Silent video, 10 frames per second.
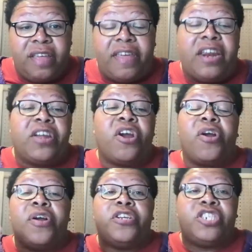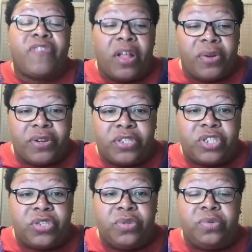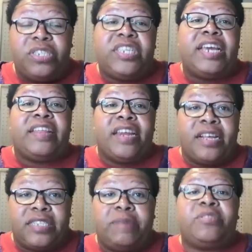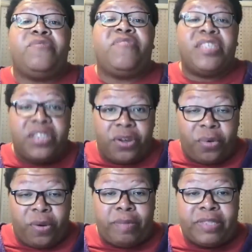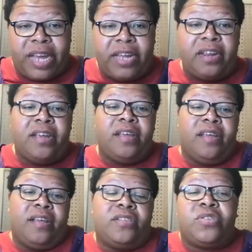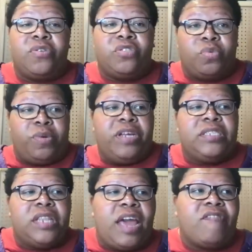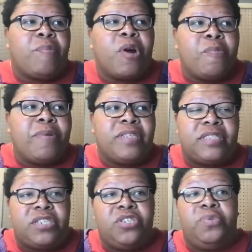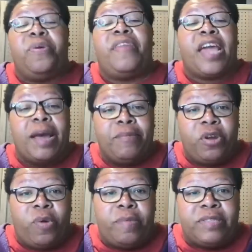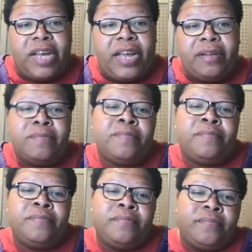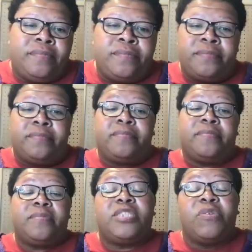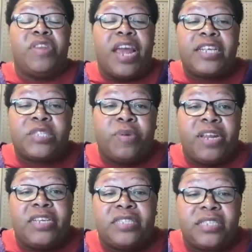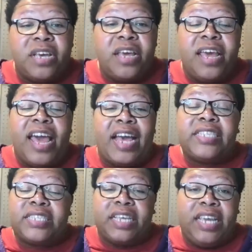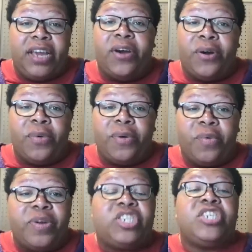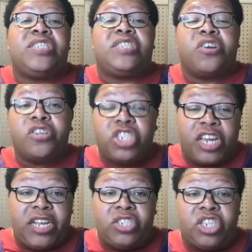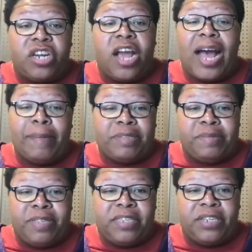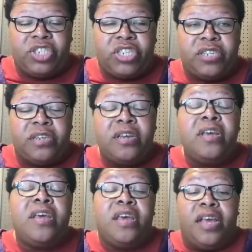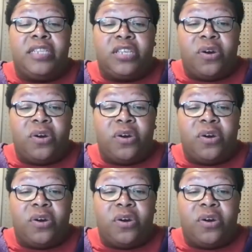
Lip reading: that encourage followers to take that next step to visit your website. So there's a reason, they have a purpose to do when they come to your website. So the next one is SEO, which is search engine optimization. And